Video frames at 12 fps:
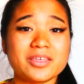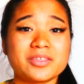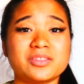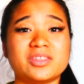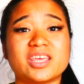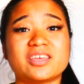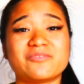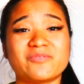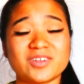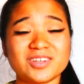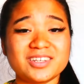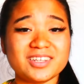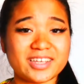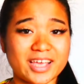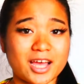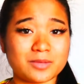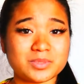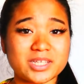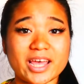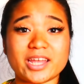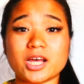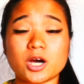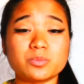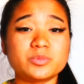They fill in the gaps and
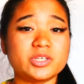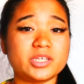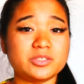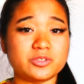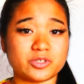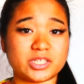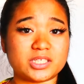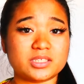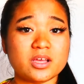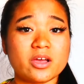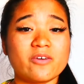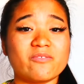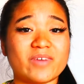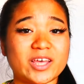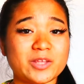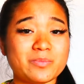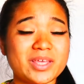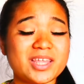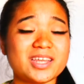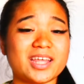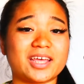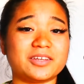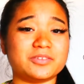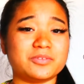help to increase vitamin
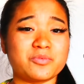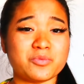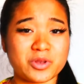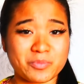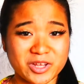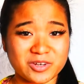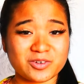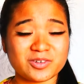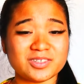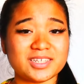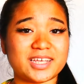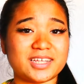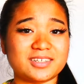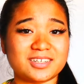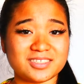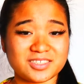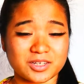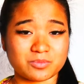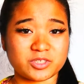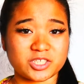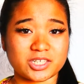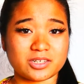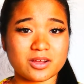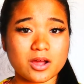and mineral
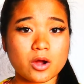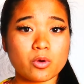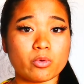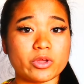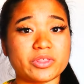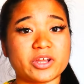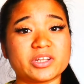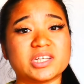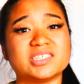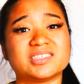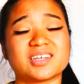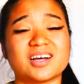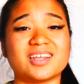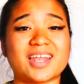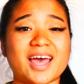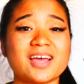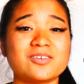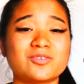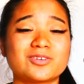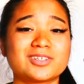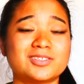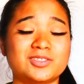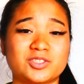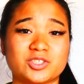consumption where there is a lack or
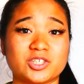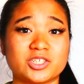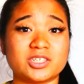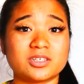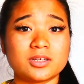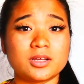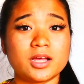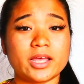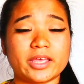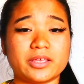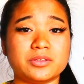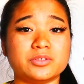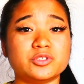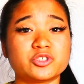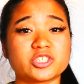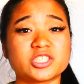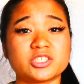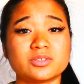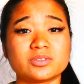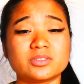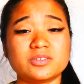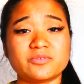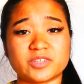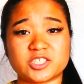concern in nutritional
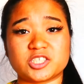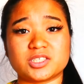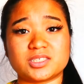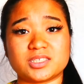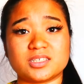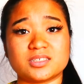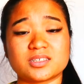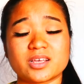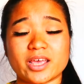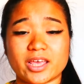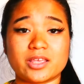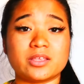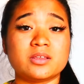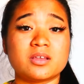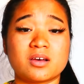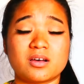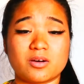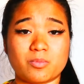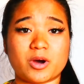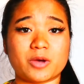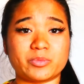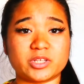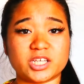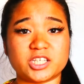deficiencies in a
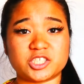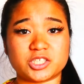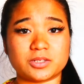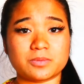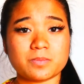population.